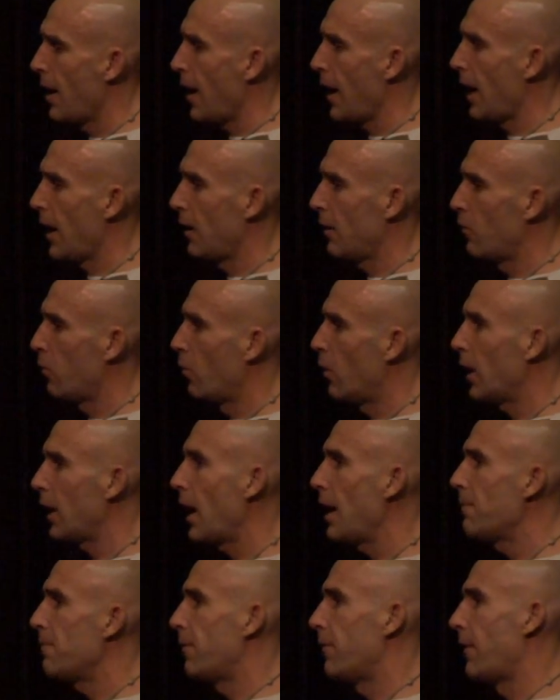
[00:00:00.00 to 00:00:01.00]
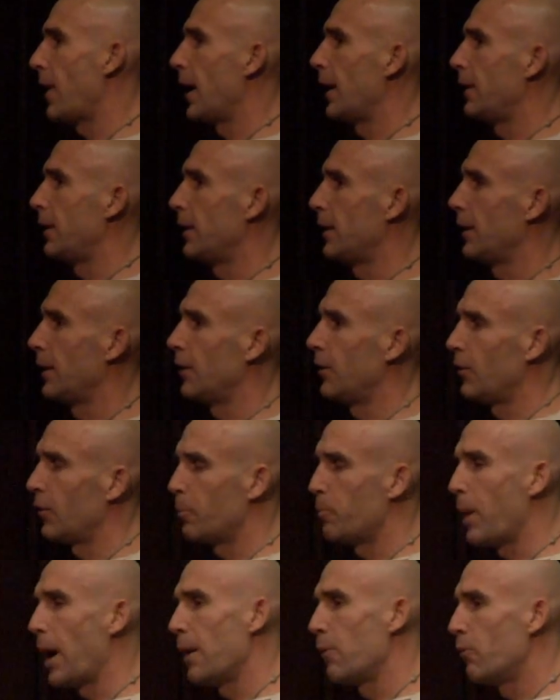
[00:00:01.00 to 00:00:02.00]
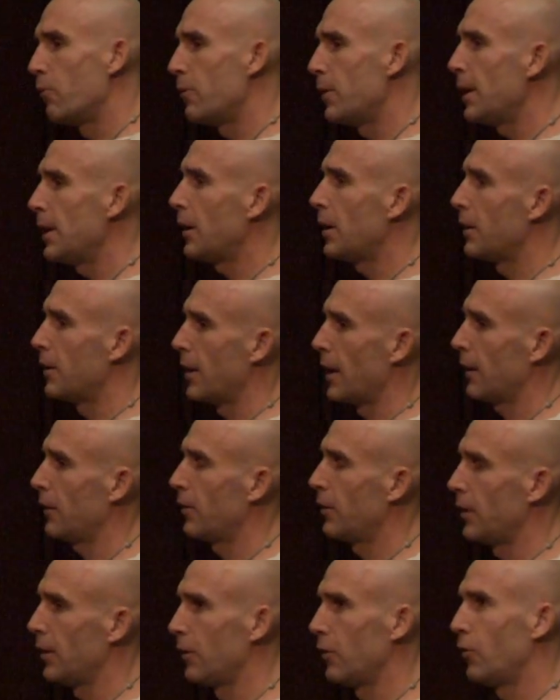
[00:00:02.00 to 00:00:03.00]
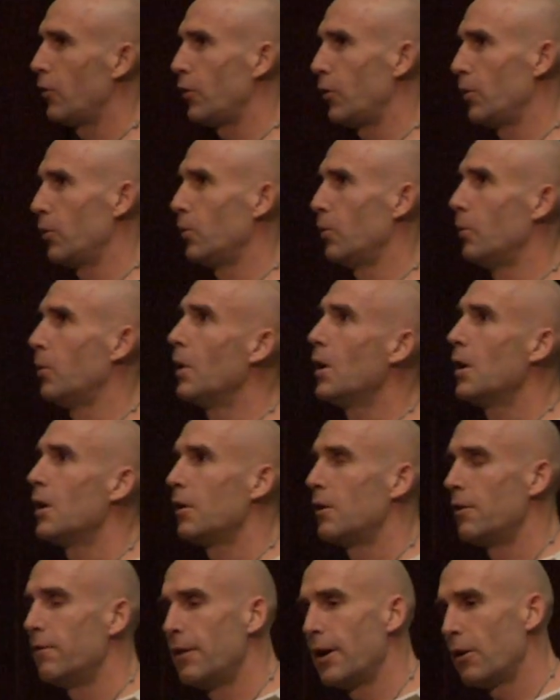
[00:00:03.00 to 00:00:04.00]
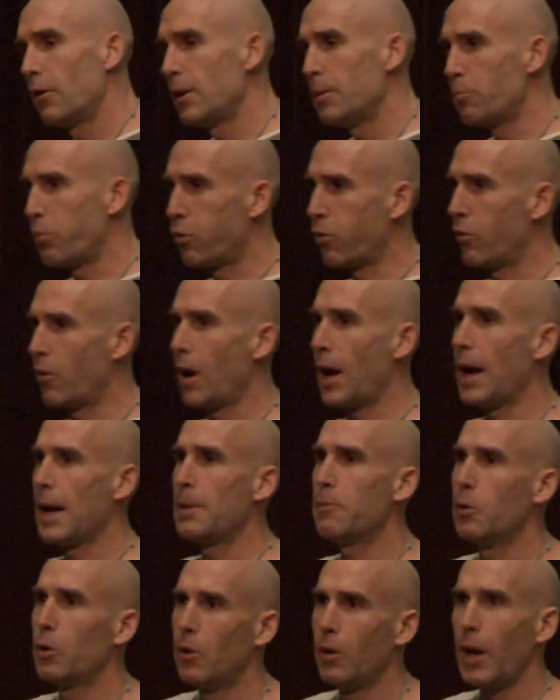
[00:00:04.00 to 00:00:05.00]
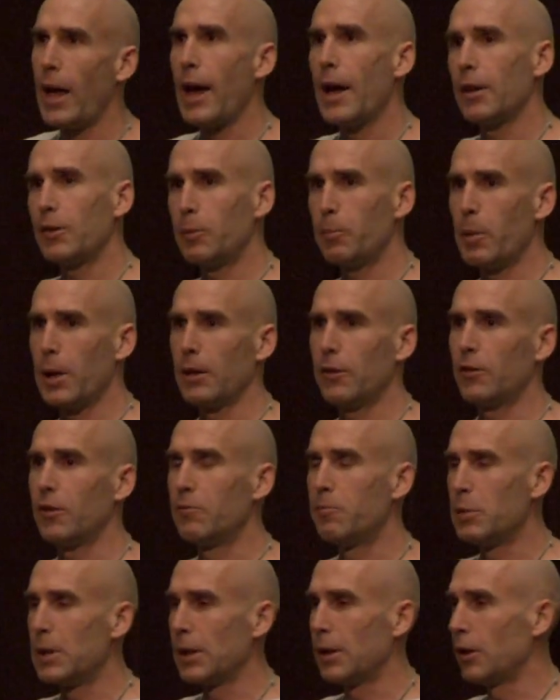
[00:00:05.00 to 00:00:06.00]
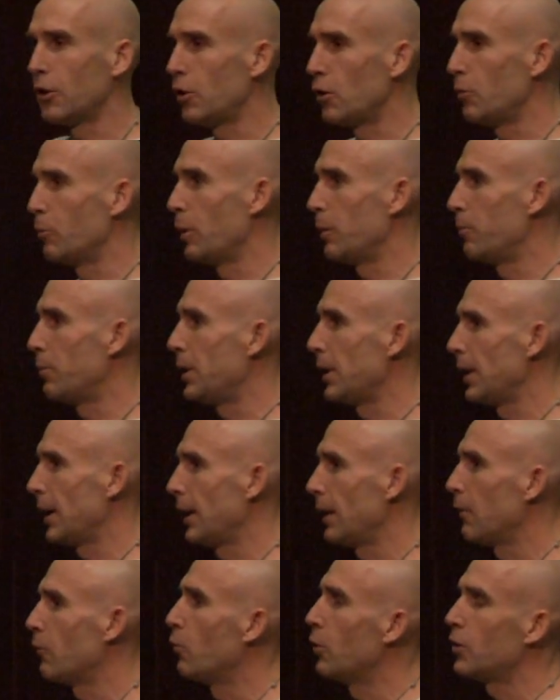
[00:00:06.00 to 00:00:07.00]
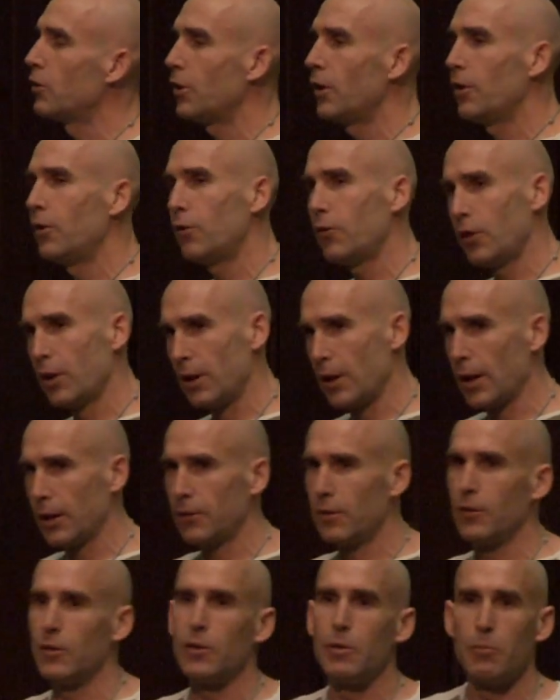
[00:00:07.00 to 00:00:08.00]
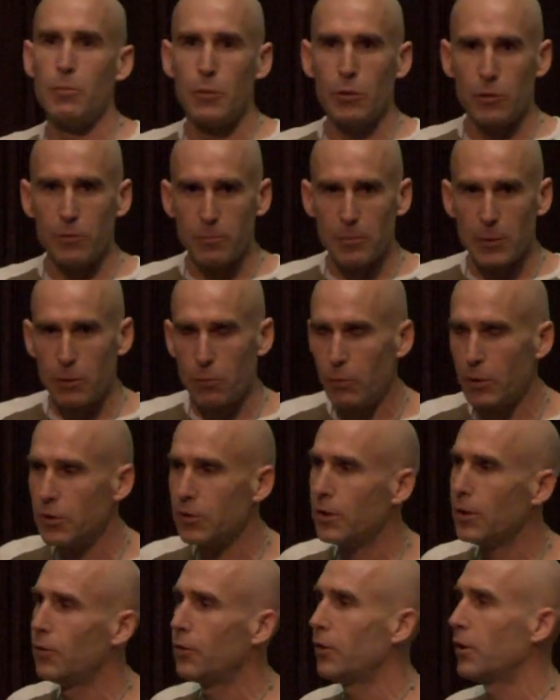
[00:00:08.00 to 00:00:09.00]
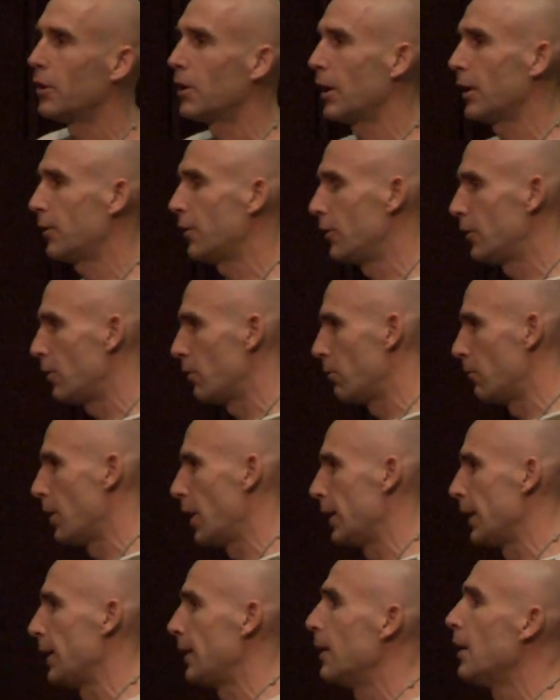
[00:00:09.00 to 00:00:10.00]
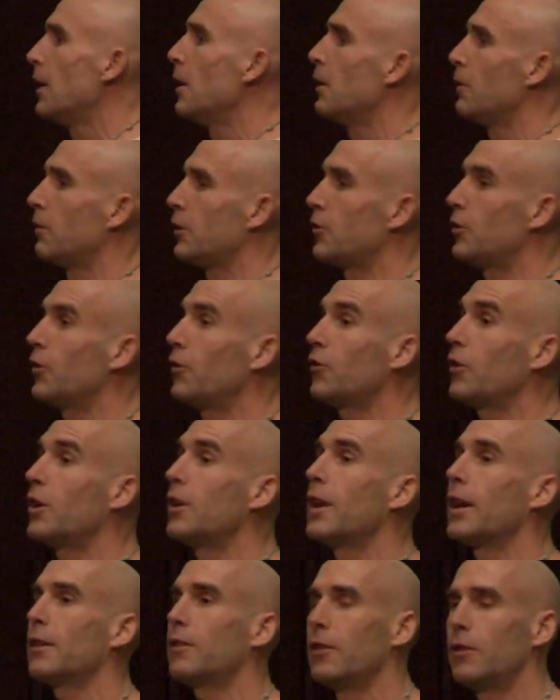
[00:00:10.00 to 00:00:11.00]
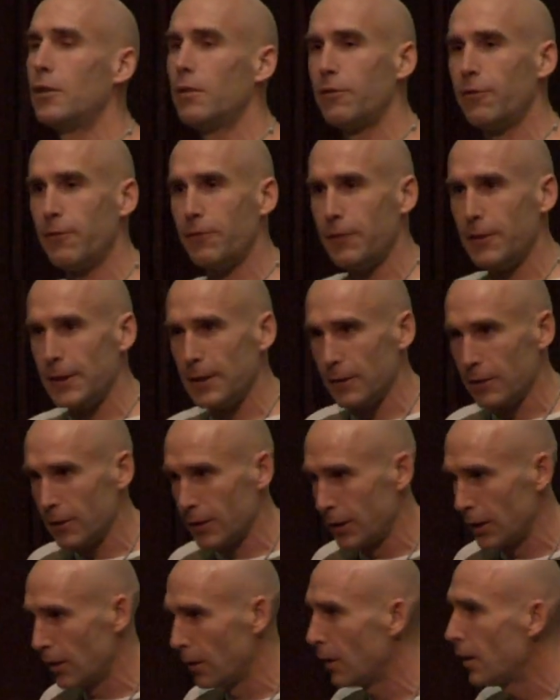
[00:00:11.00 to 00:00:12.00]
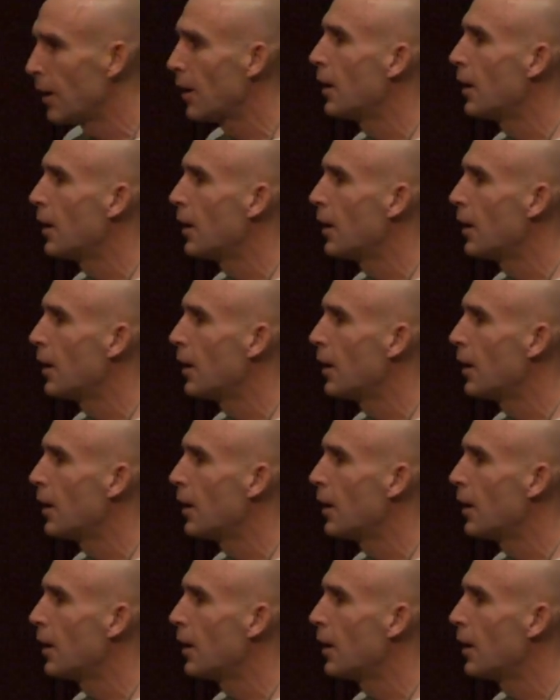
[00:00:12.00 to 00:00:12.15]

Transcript: And what I'm finding is by reconnecting to the very primal aspects of being a human being, which is connected to movement, which is connected to running, which is connected to feeling,